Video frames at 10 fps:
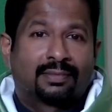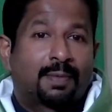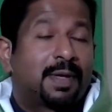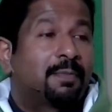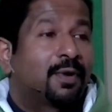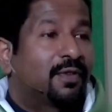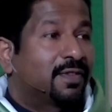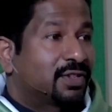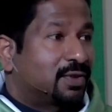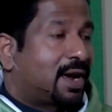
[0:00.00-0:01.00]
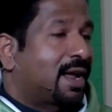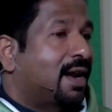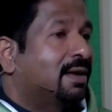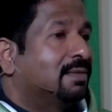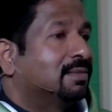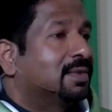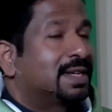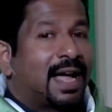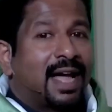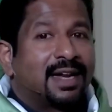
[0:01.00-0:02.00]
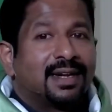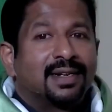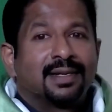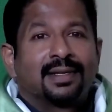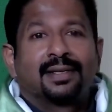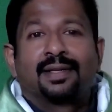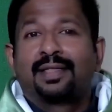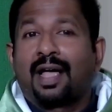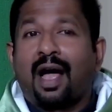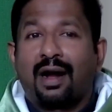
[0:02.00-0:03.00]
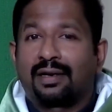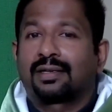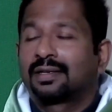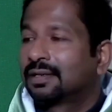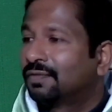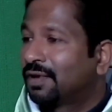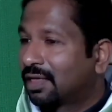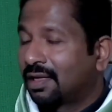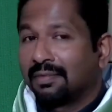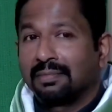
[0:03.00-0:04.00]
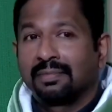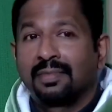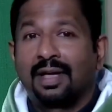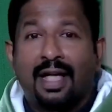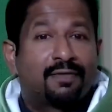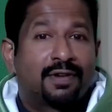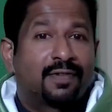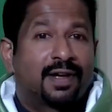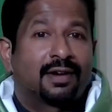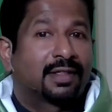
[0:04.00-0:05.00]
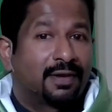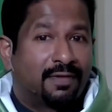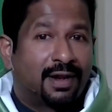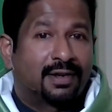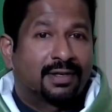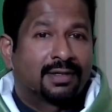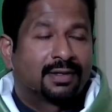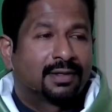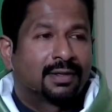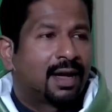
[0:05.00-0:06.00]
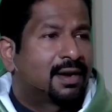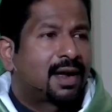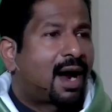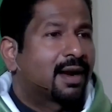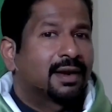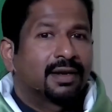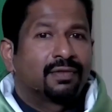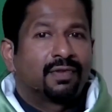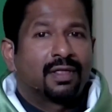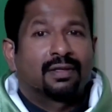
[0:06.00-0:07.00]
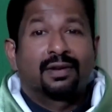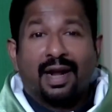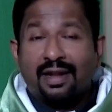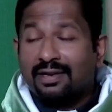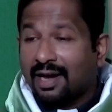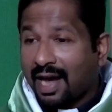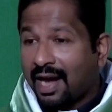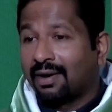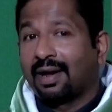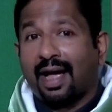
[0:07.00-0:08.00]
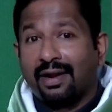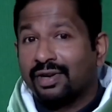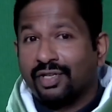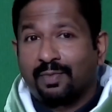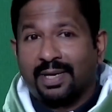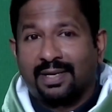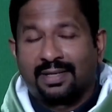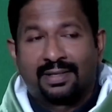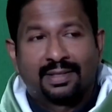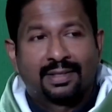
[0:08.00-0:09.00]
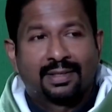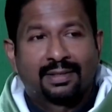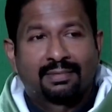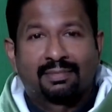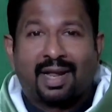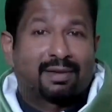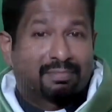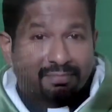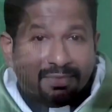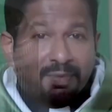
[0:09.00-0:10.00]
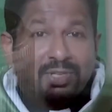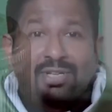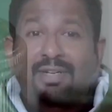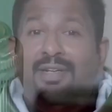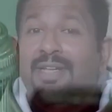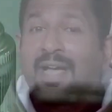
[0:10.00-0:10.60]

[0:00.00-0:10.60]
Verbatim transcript: the people of Israel carried the Ark with them everywhere they went and guarded it with great care and respect, like maybe children